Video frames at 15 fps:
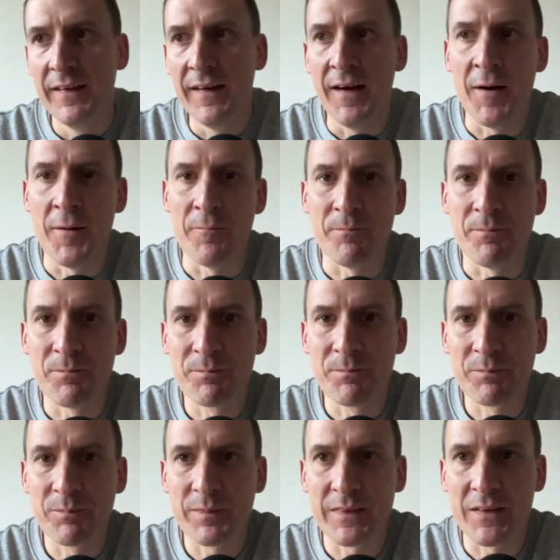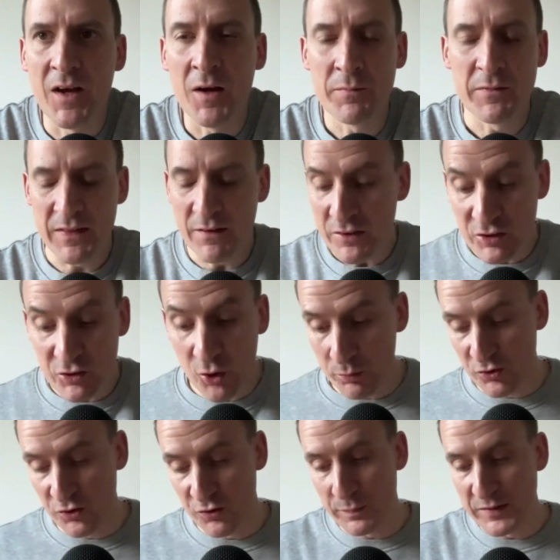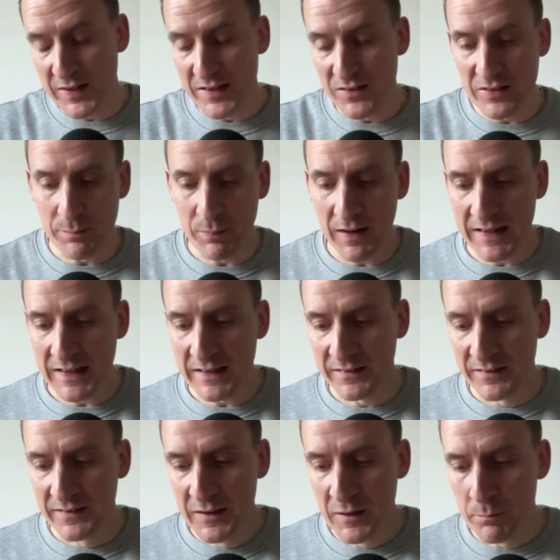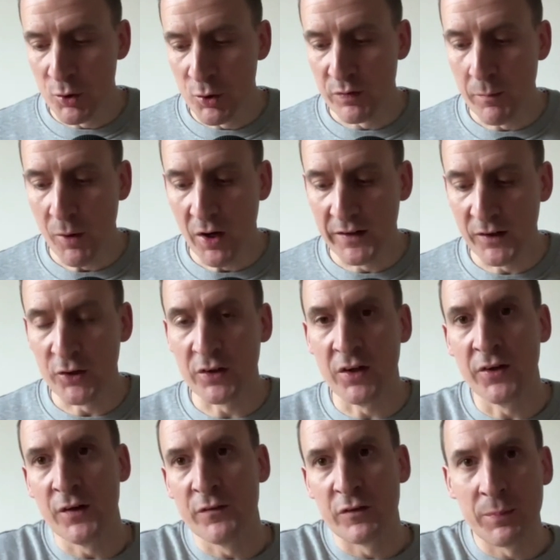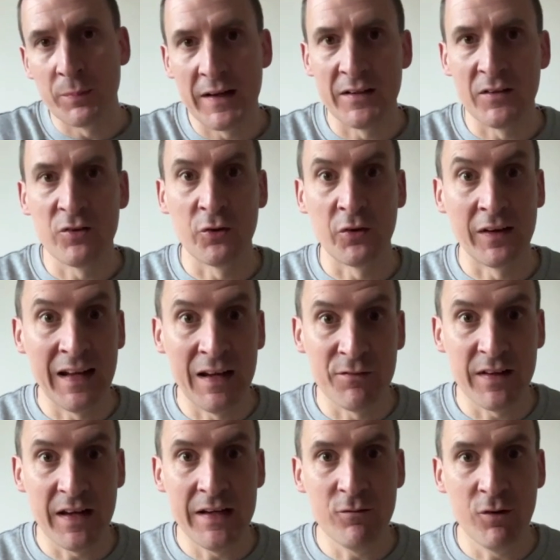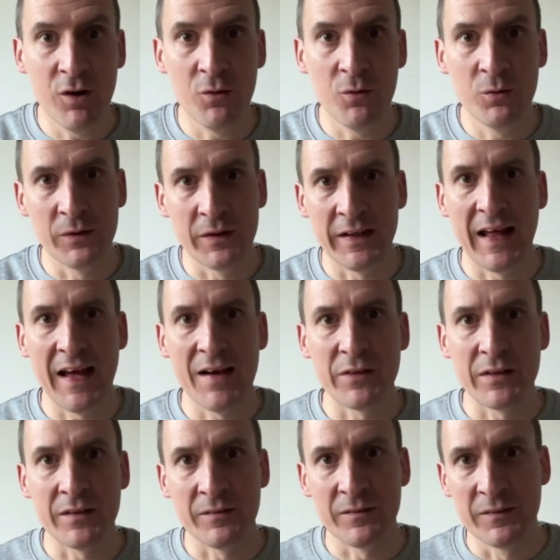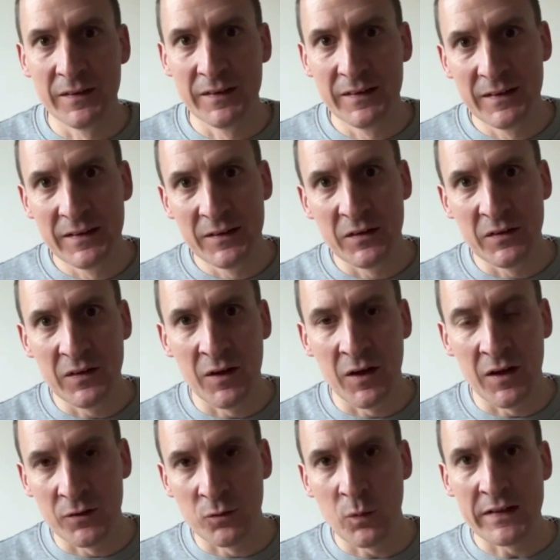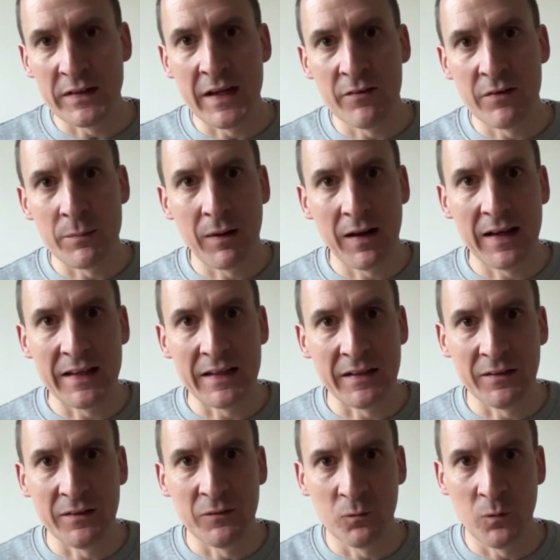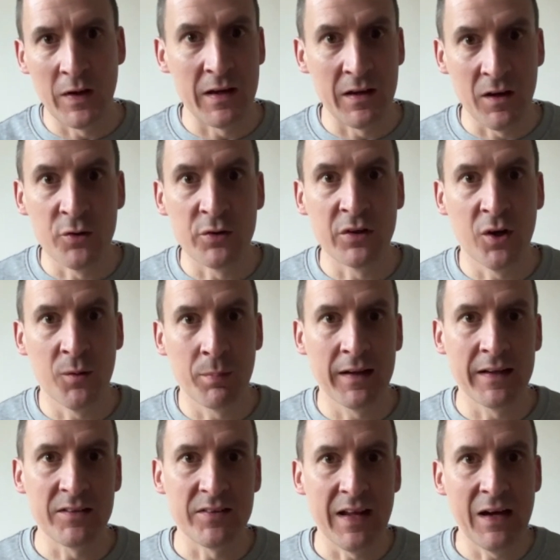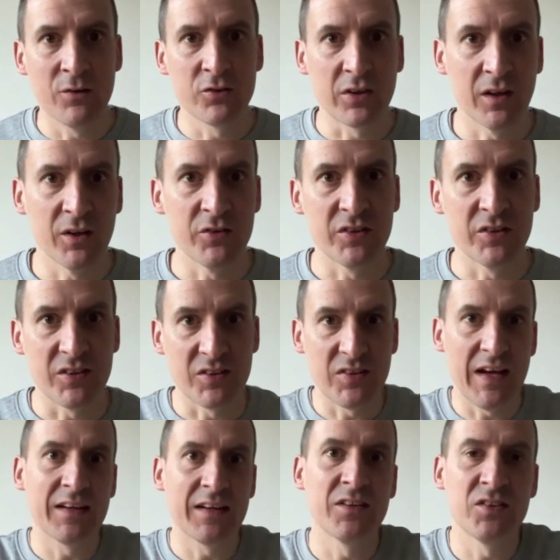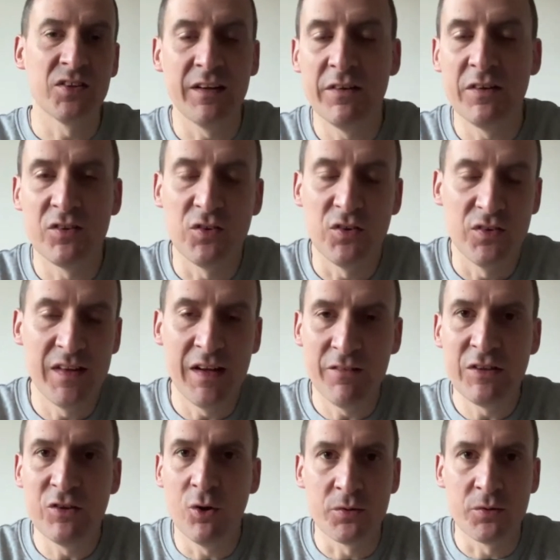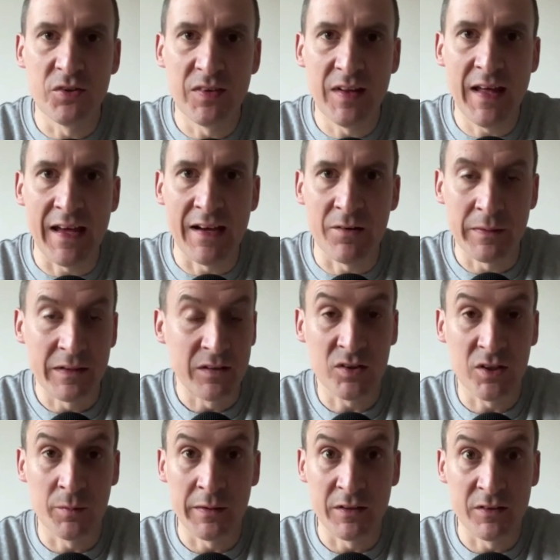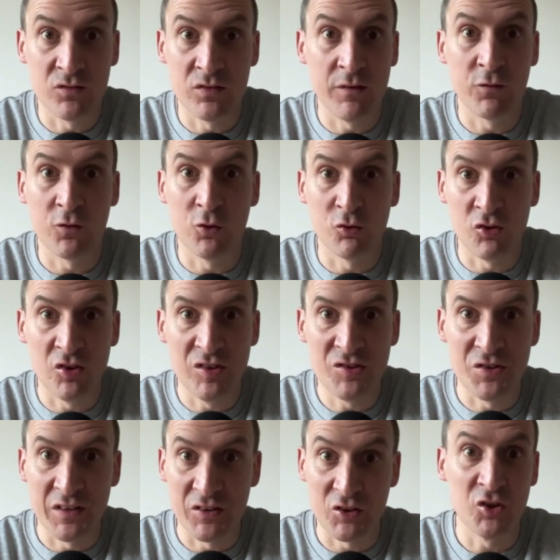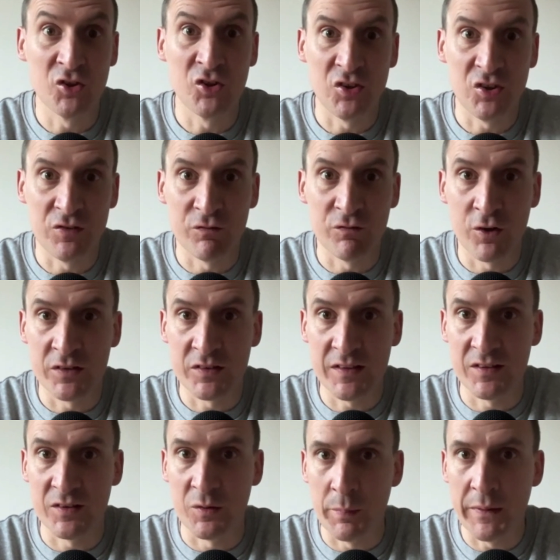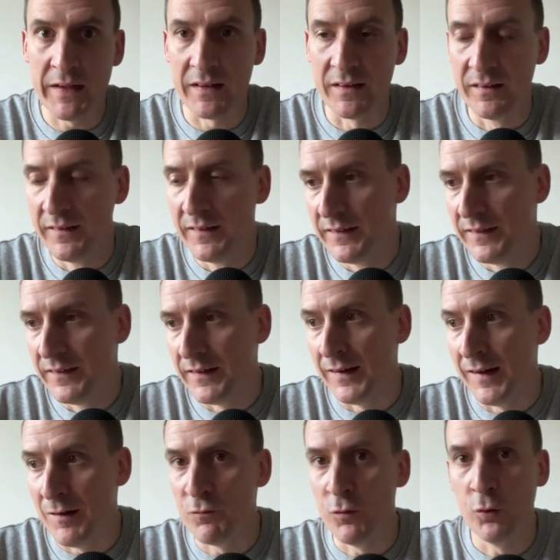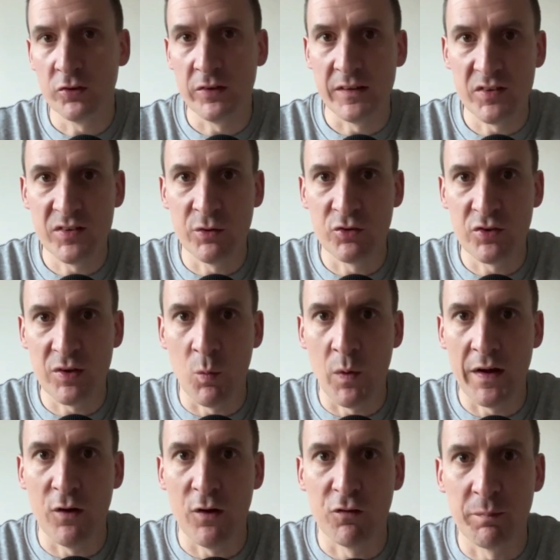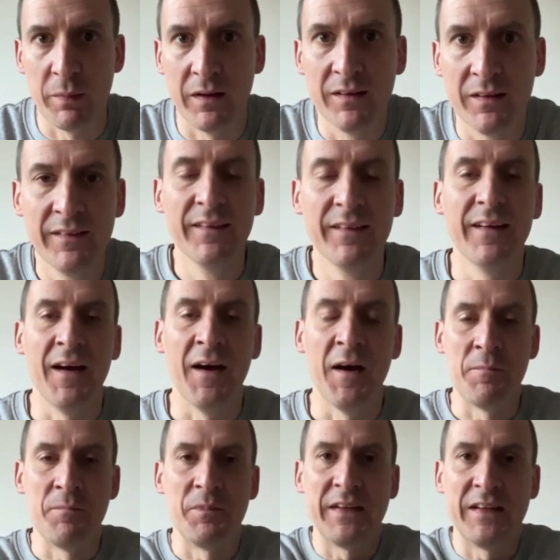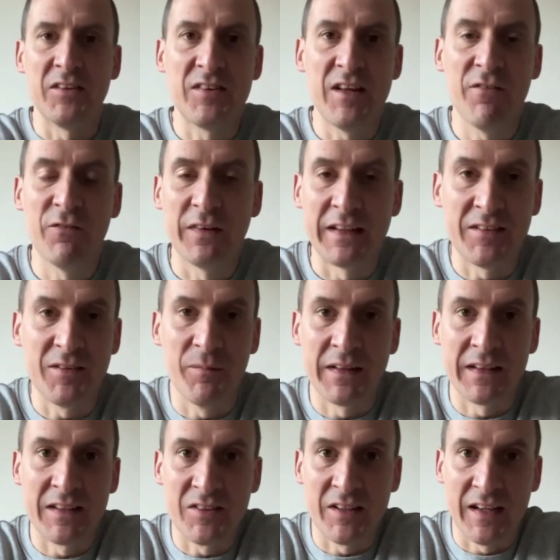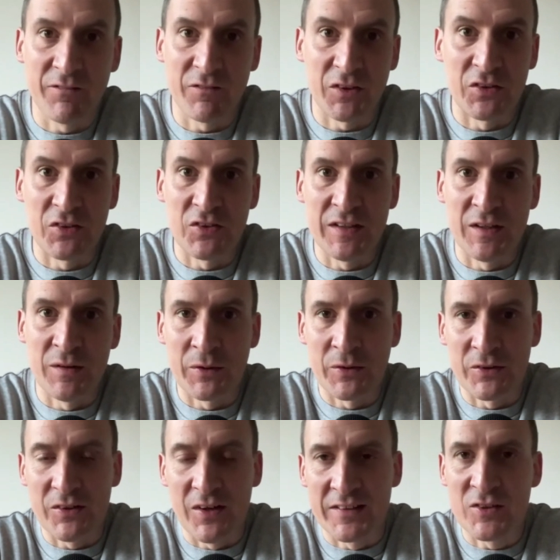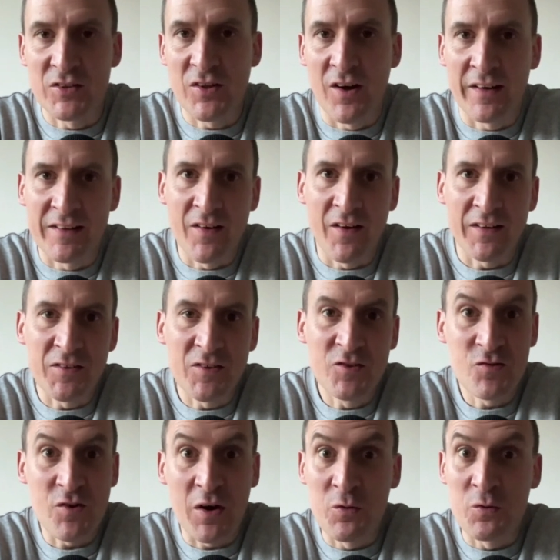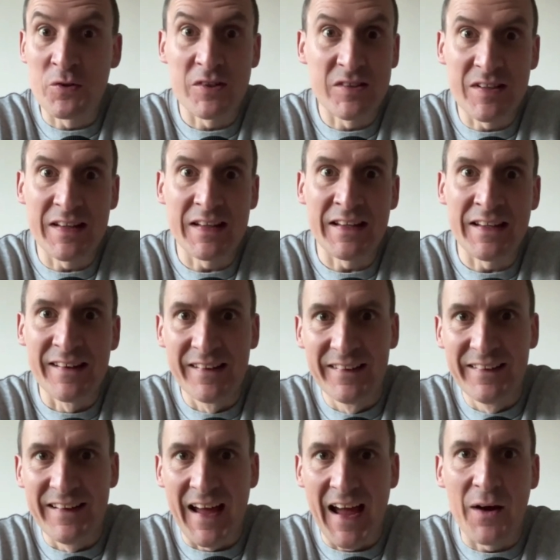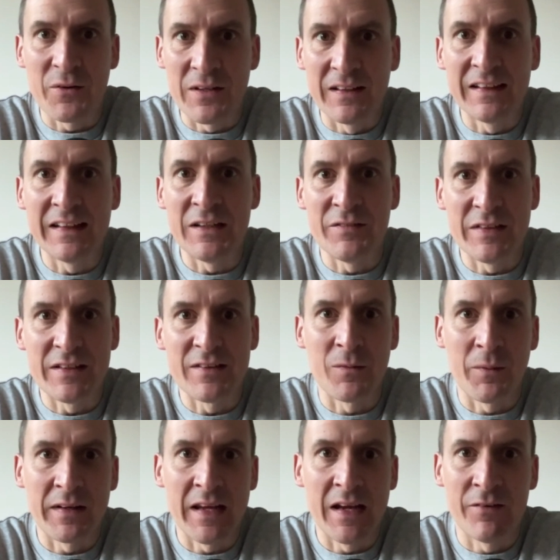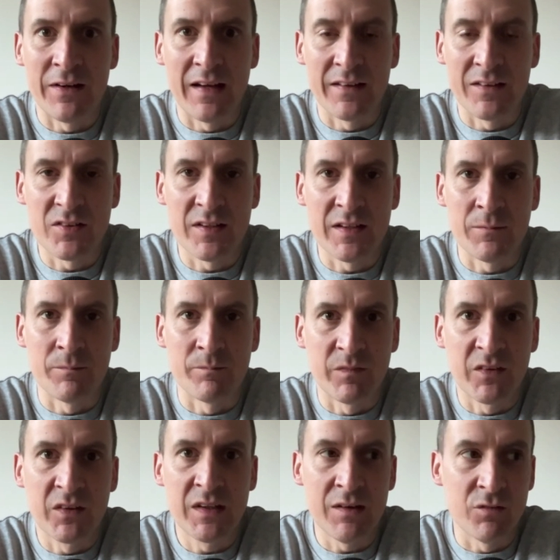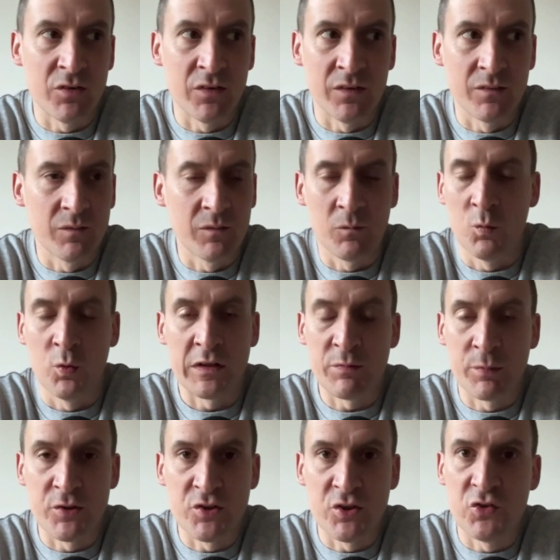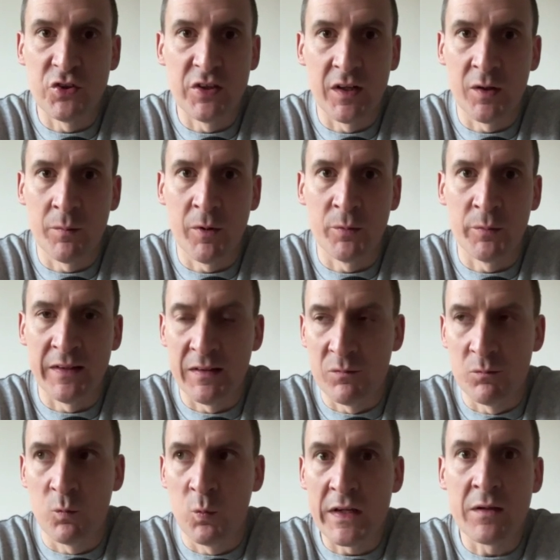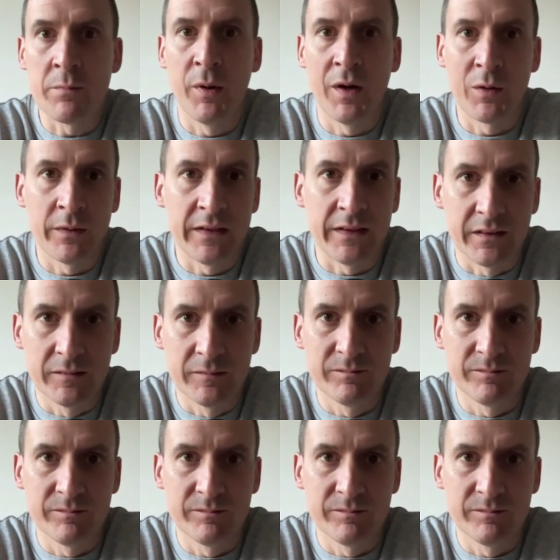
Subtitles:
Um, I mean, there is the option of potentially moving Martin Odegaard over to playing sort of the left eight role and having Nwaneri playing where Odegaard plays now, so closer to Saka. So there is options there. I mean, it's going to be a difficult decision. It's a good decision for Arteta to be in. Unfortunately, it's still some way off, but it's definitely something he's going to have to consider because I struggle to see how you leave Ethan Nwaneri out of this team, given what he's producing at the moment, week by week.